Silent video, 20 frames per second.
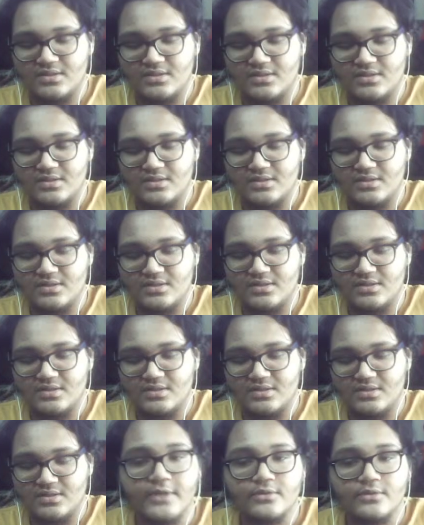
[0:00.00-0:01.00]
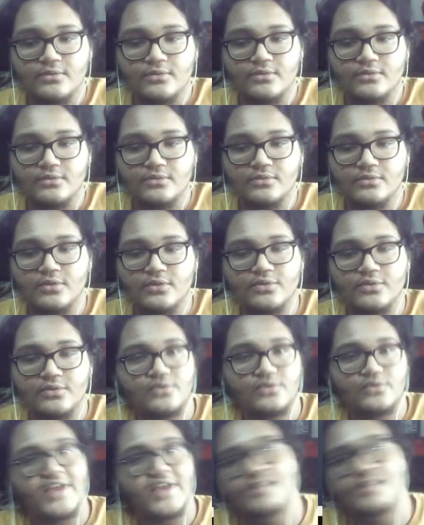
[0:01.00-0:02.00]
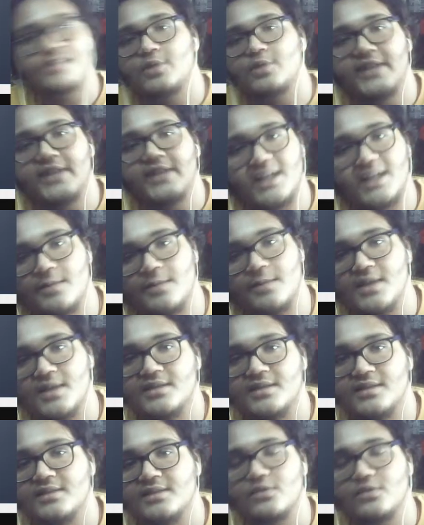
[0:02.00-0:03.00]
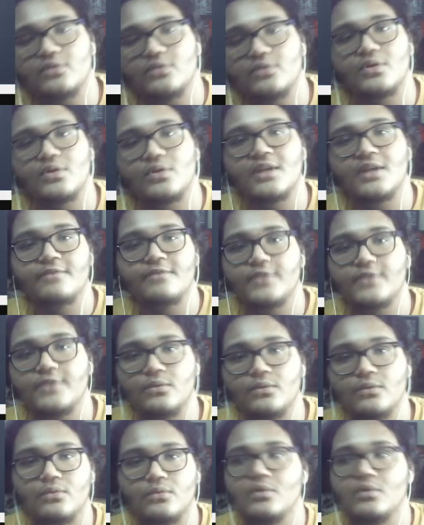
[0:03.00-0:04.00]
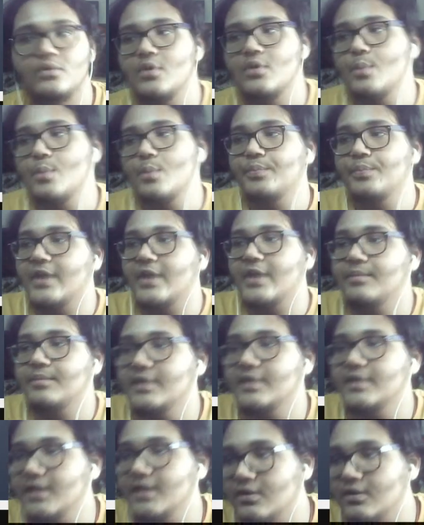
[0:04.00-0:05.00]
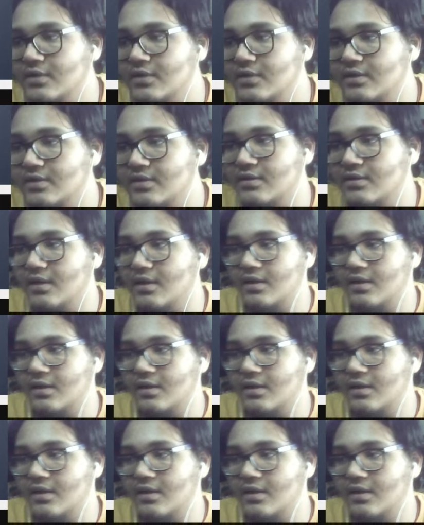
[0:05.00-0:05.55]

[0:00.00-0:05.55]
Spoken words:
Search is going to go through the exploit database and it's going to give you that particular